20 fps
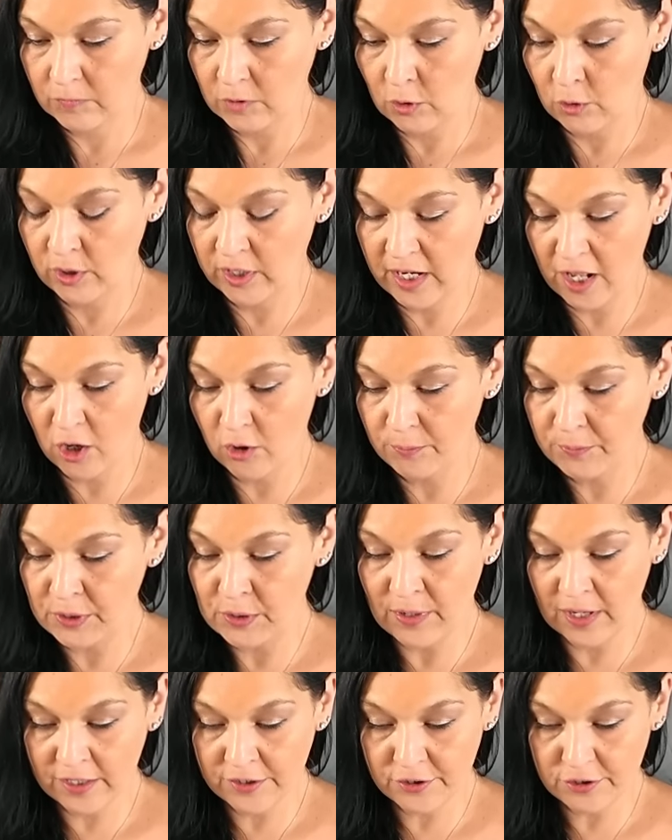or to help
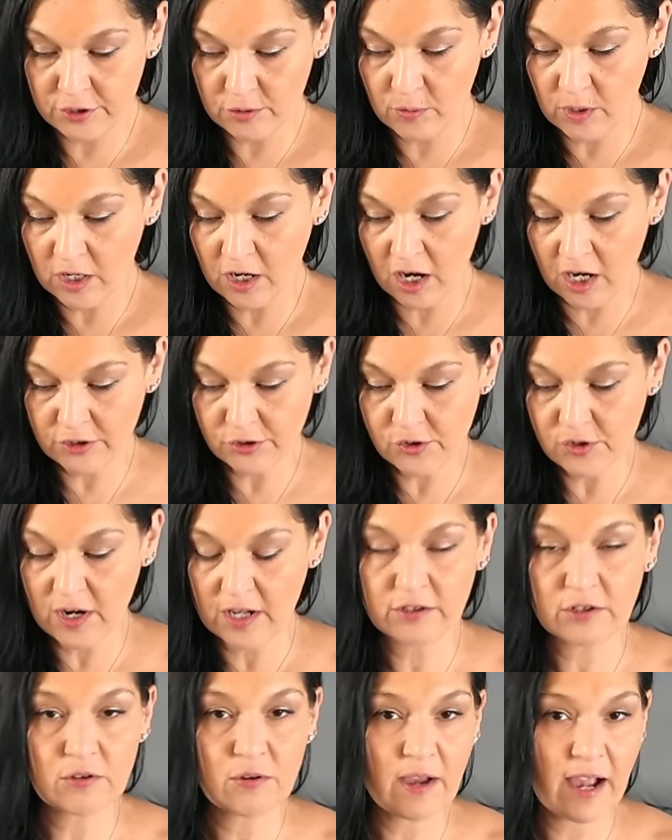you undo a
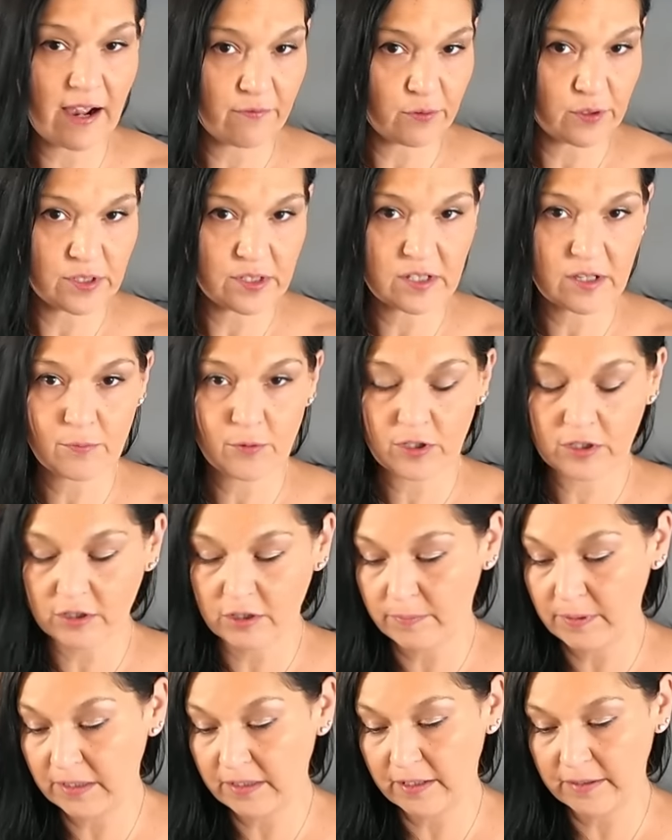contract you have with someone. It
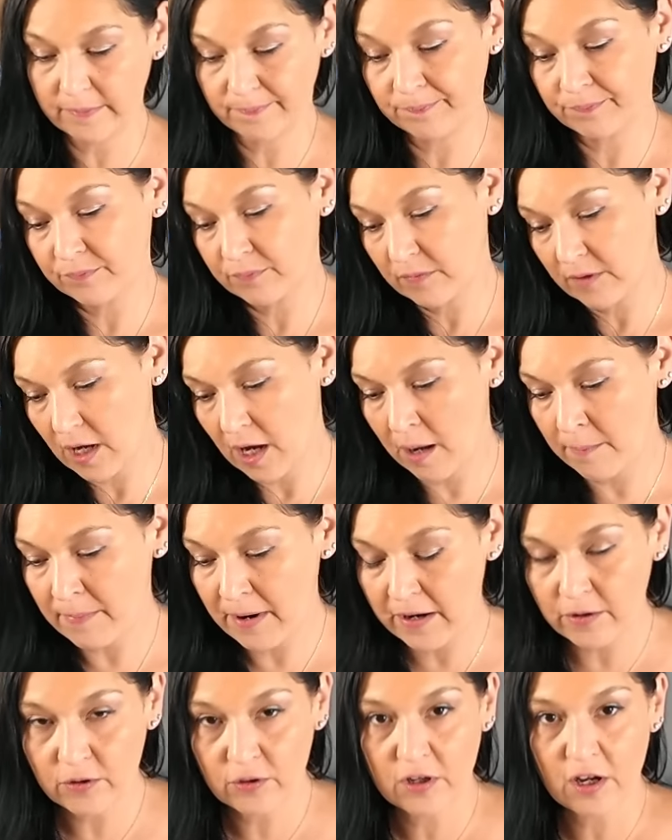could be like a
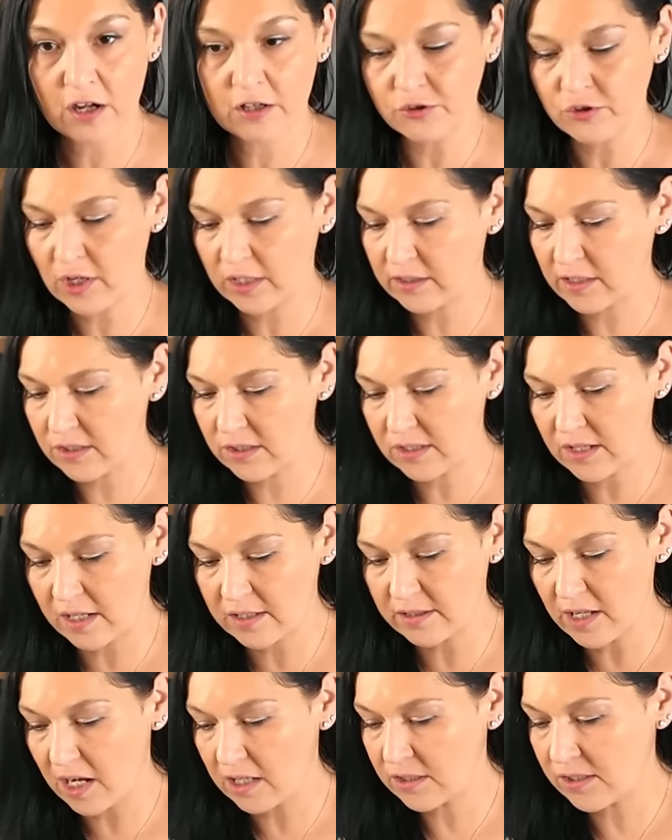marital contract that's
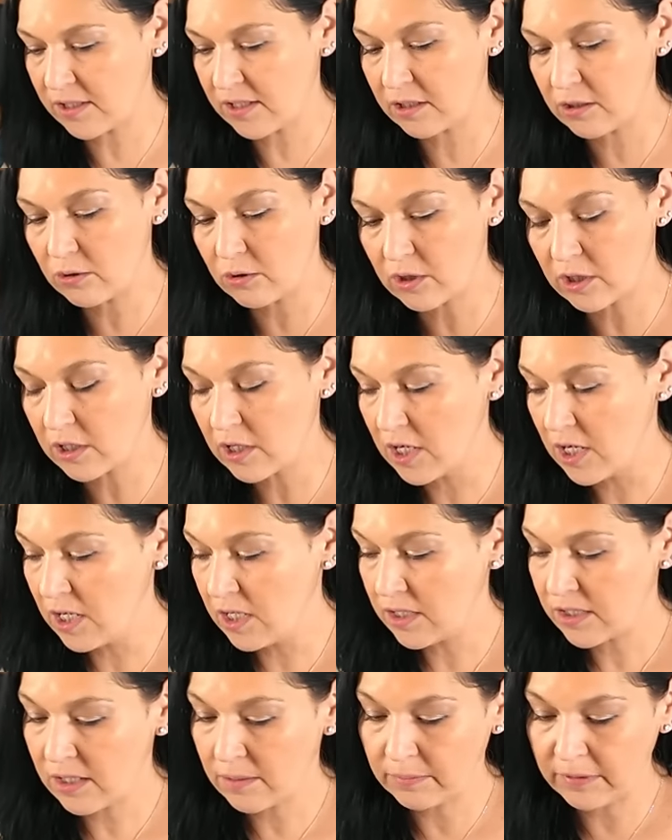gone toxic, or
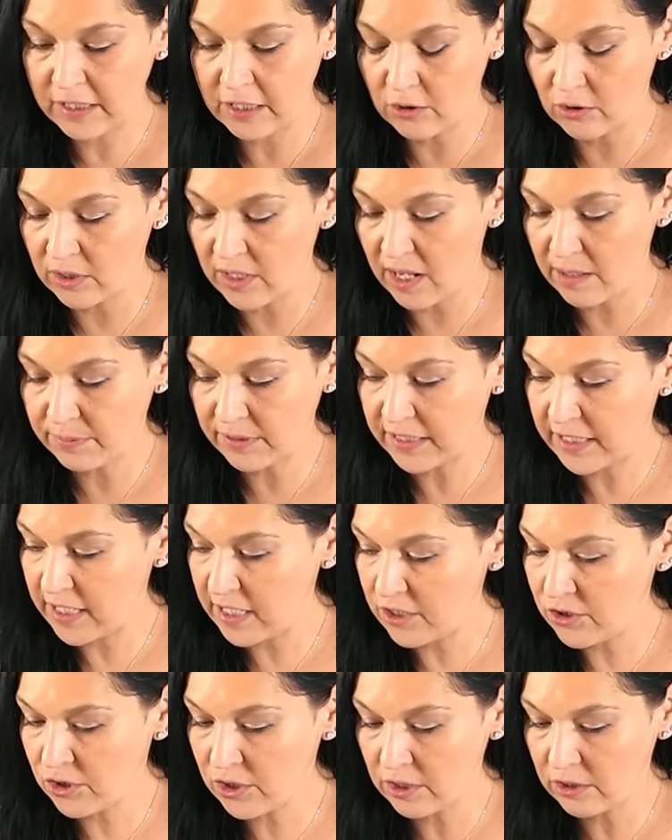some legal
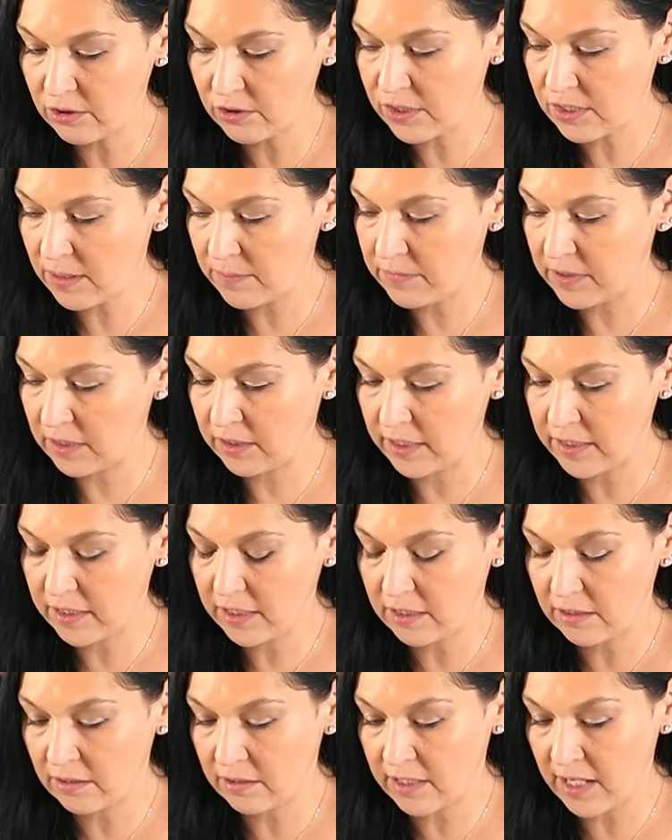obligation or something
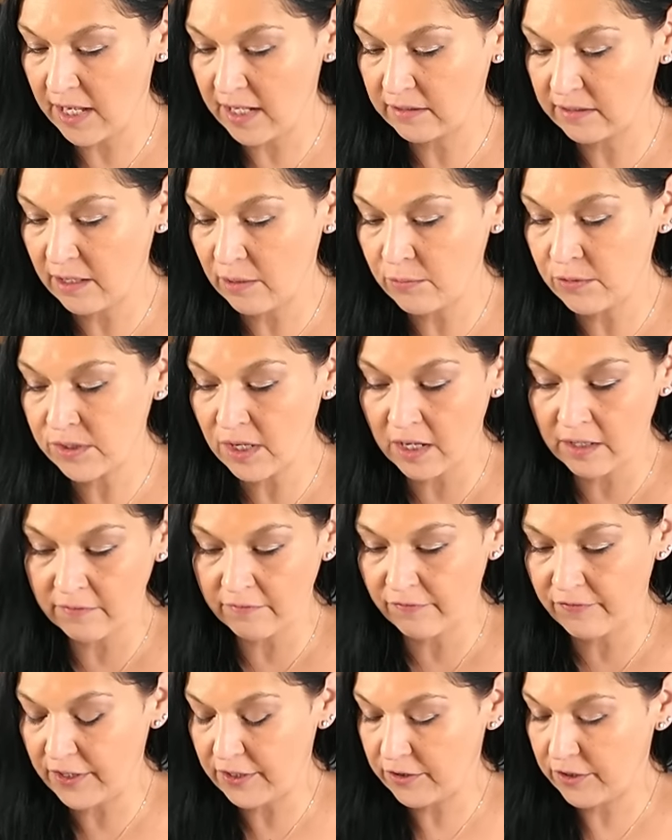like that that was
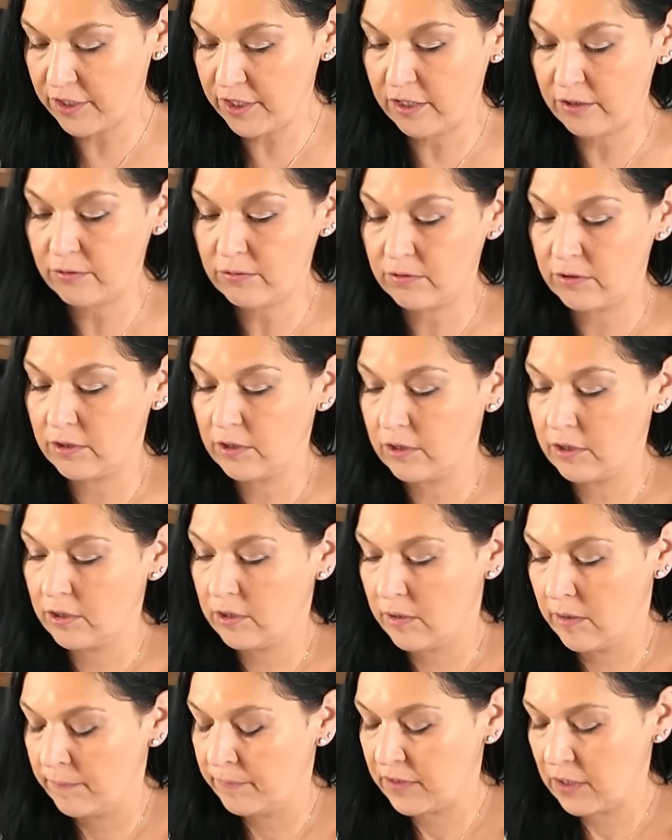unfair to you.
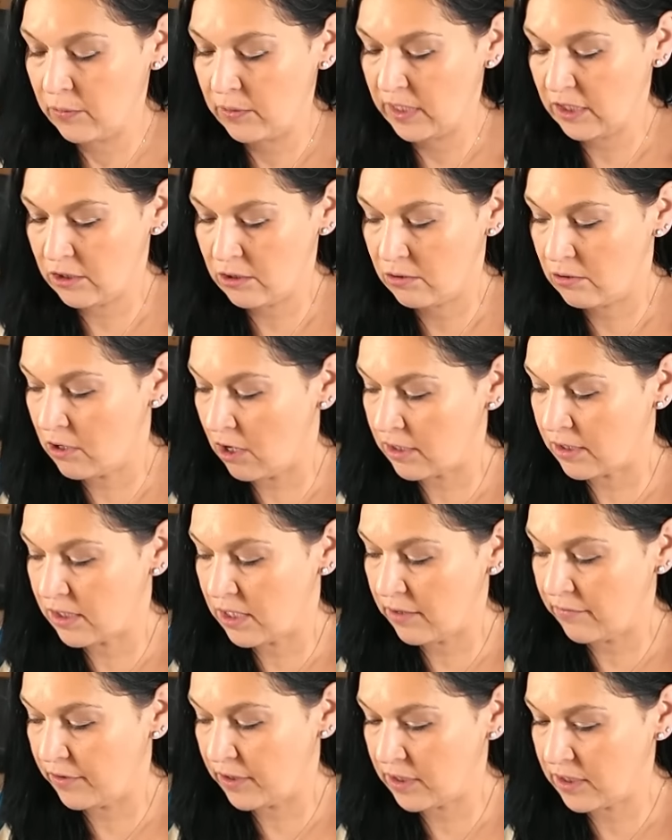Can we get 2 cards
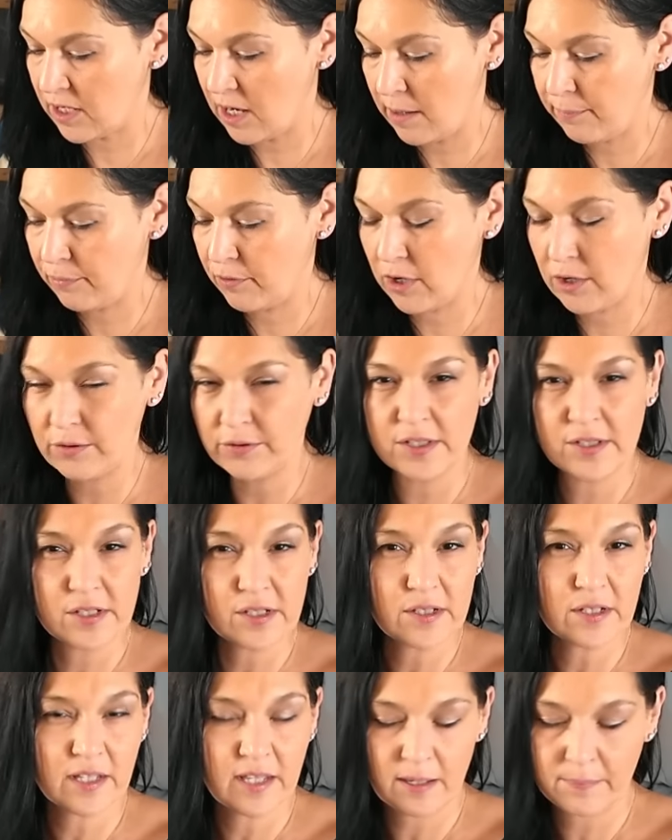here for the top row? This
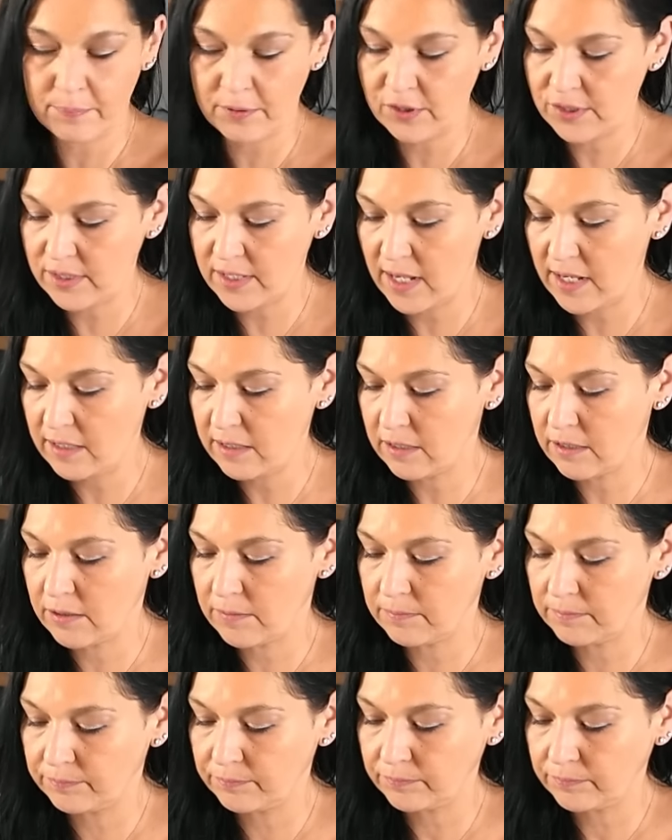is the Kippers deck,